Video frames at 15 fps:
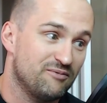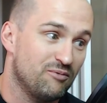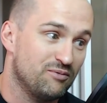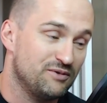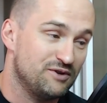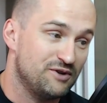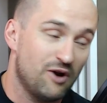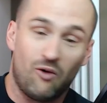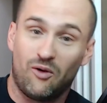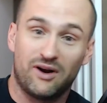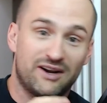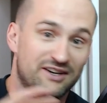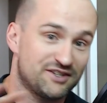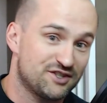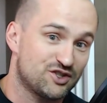don't want
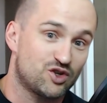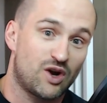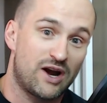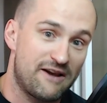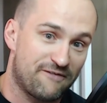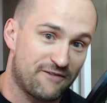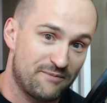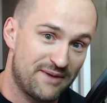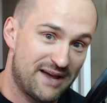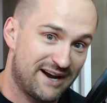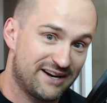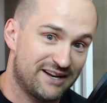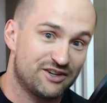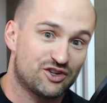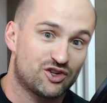to stray from that
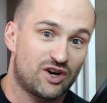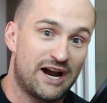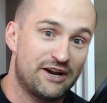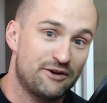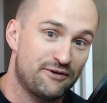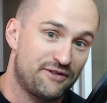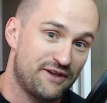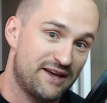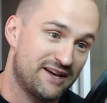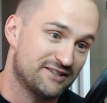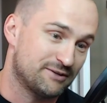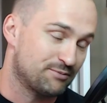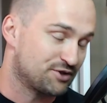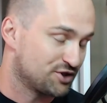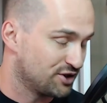and try new things.
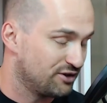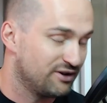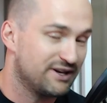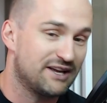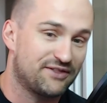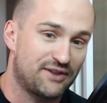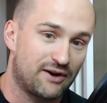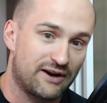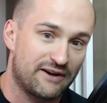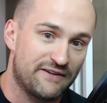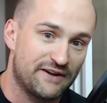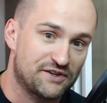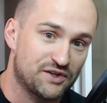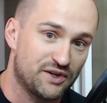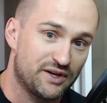I'm sure it'll get there
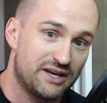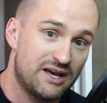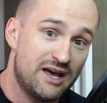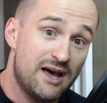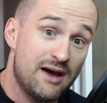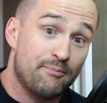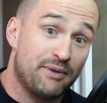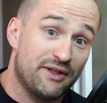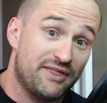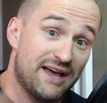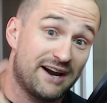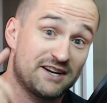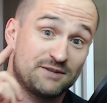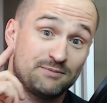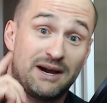eventually, but
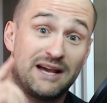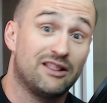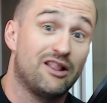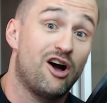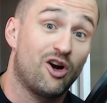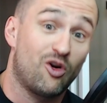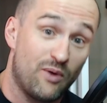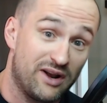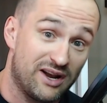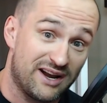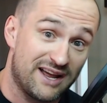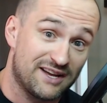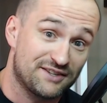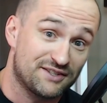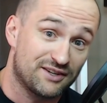that is my long-winded
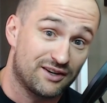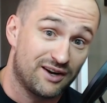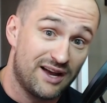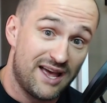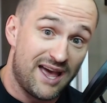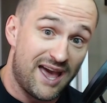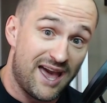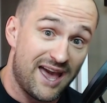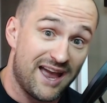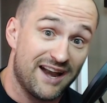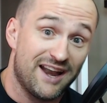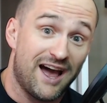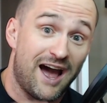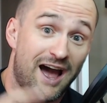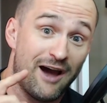answer, and
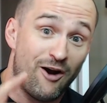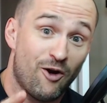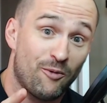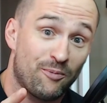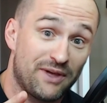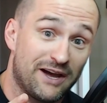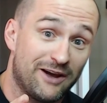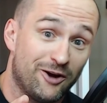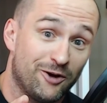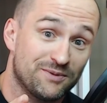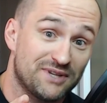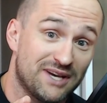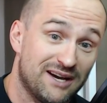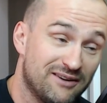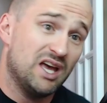I hope that helps
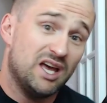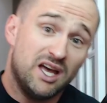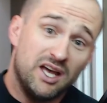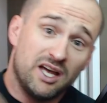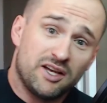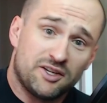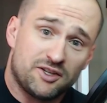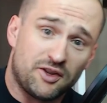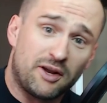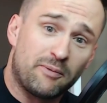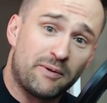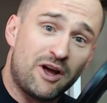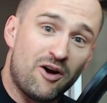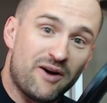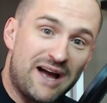out. So there we
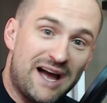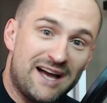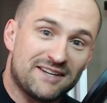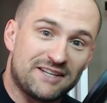go, guys. I